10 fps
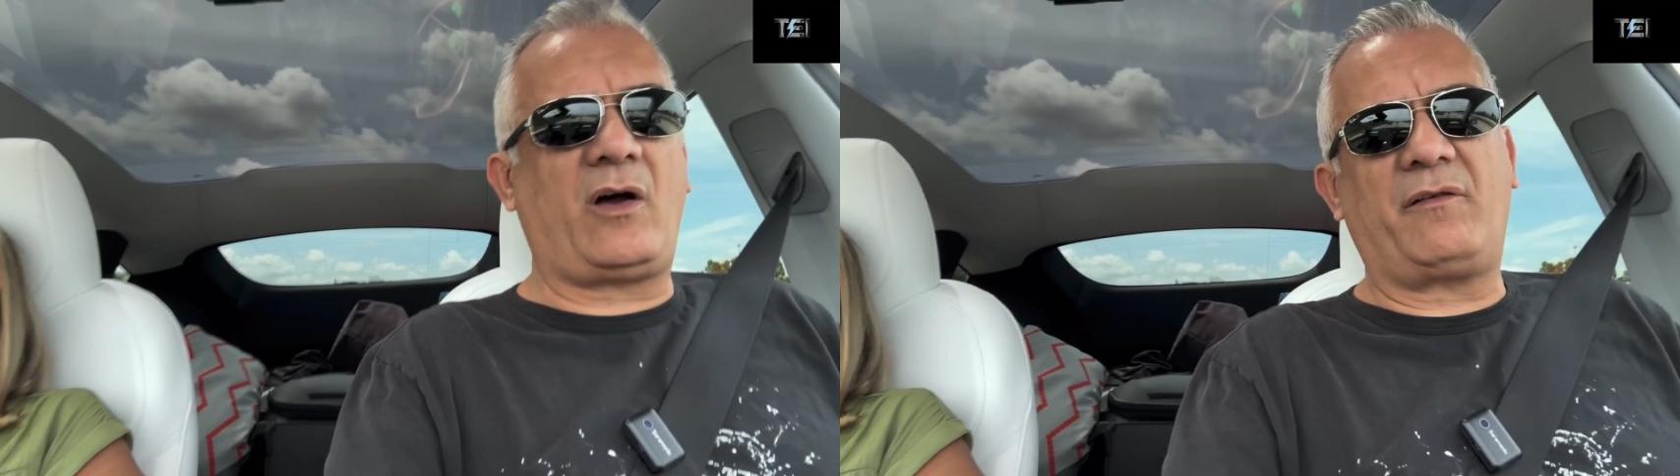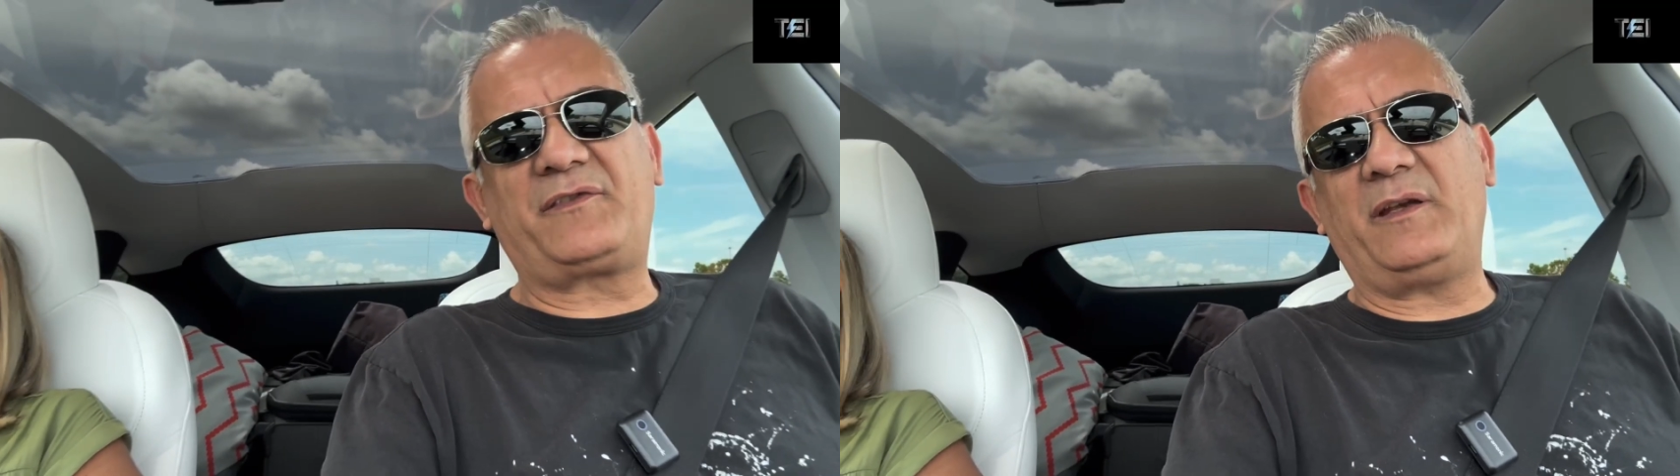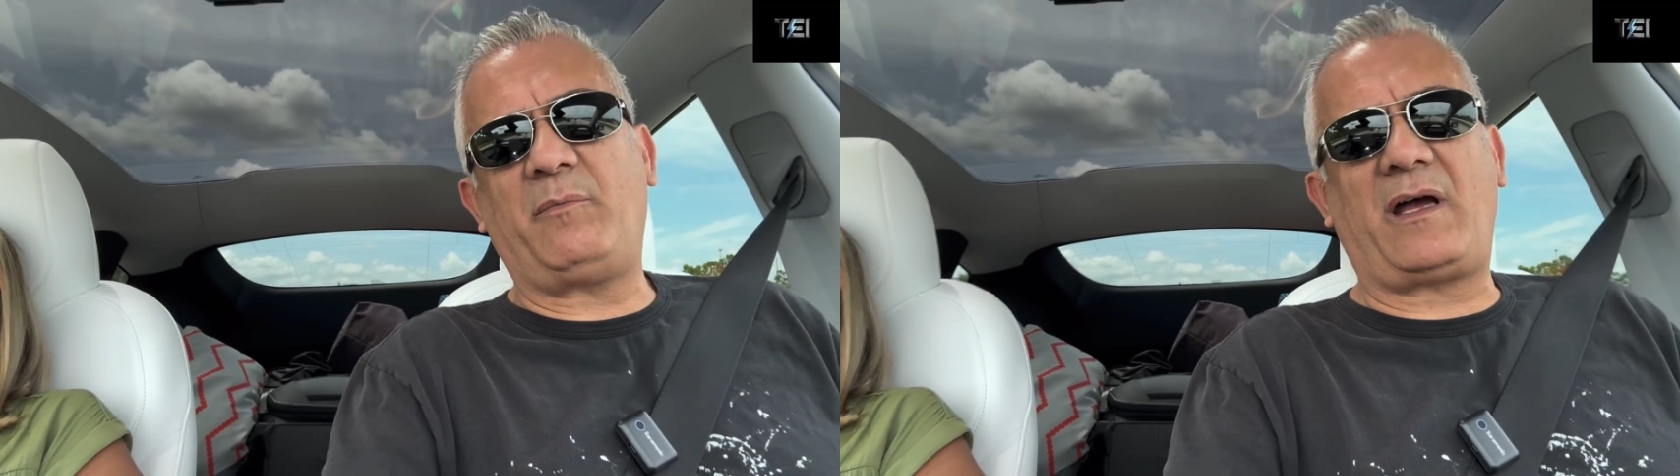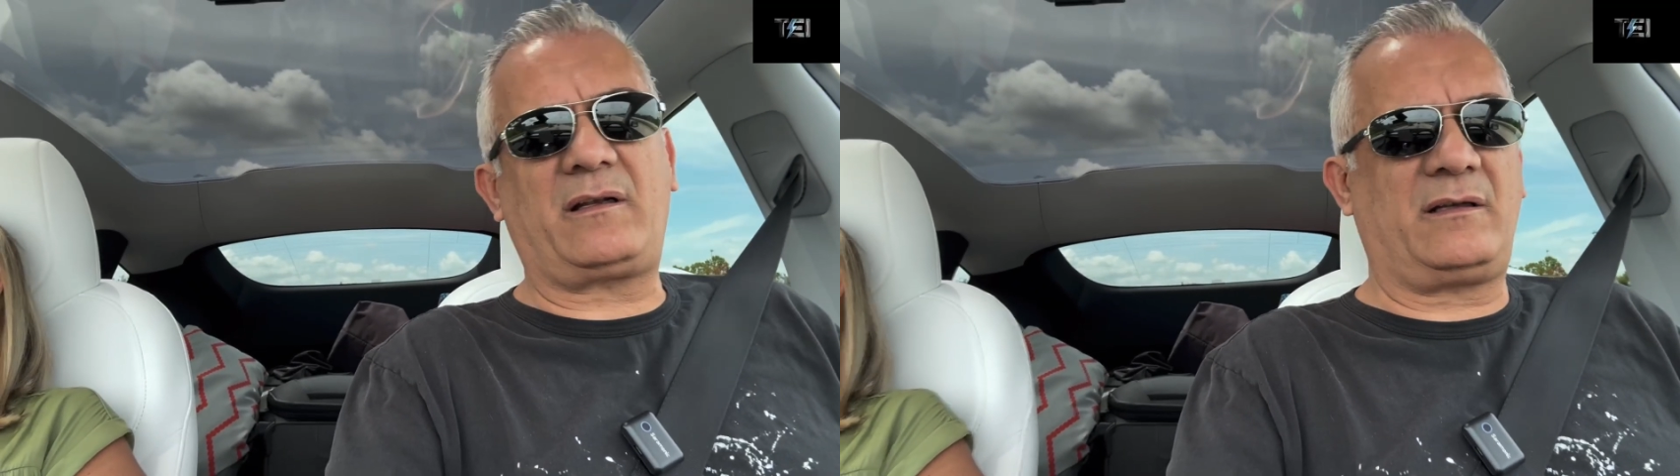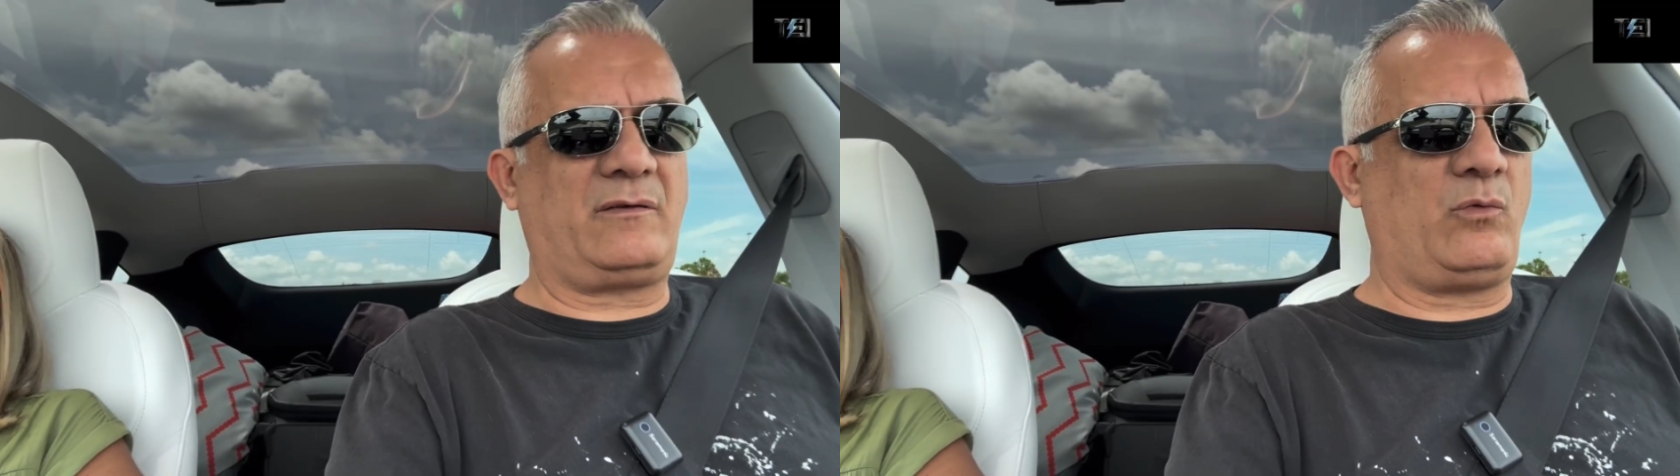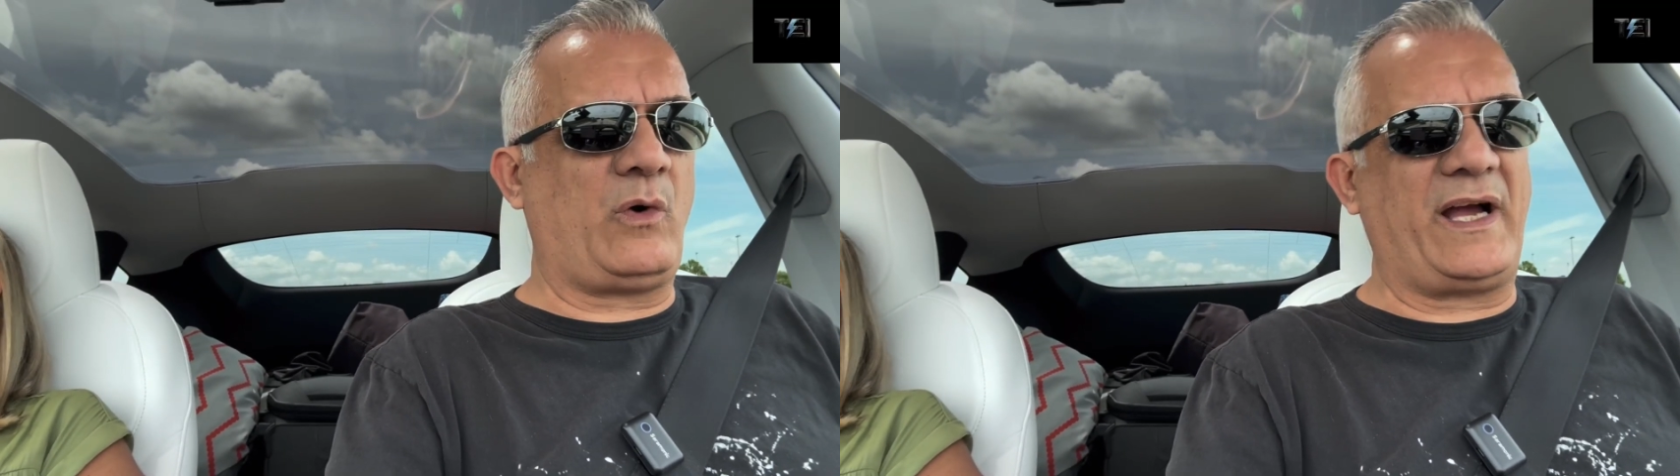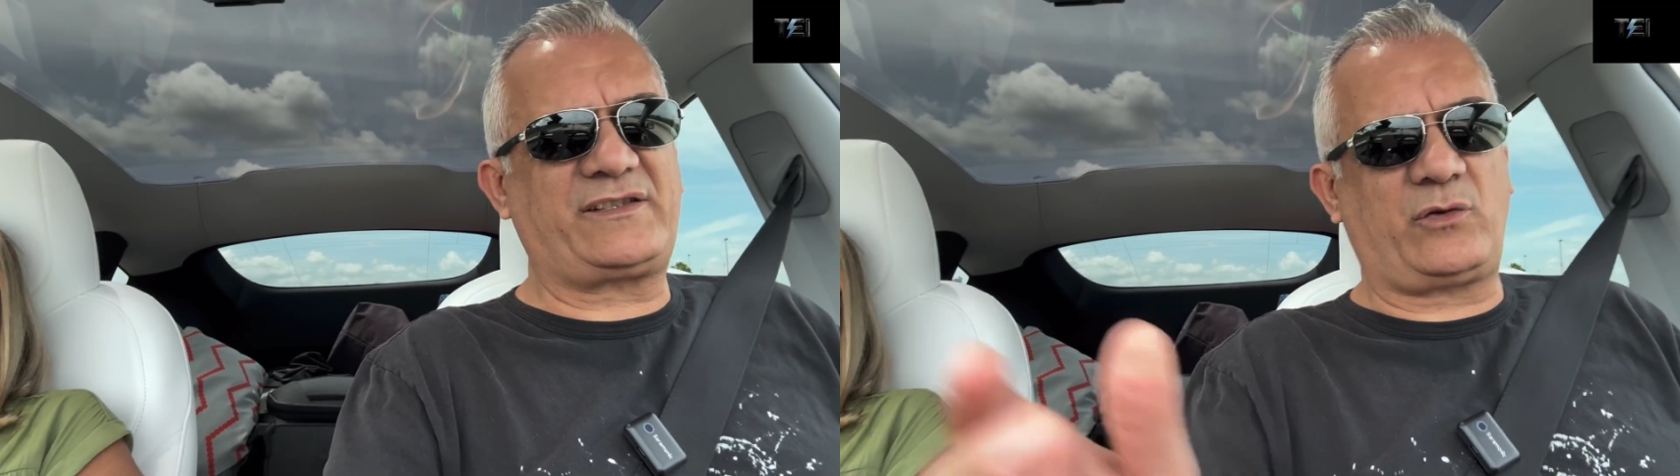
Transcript: of the Model Y,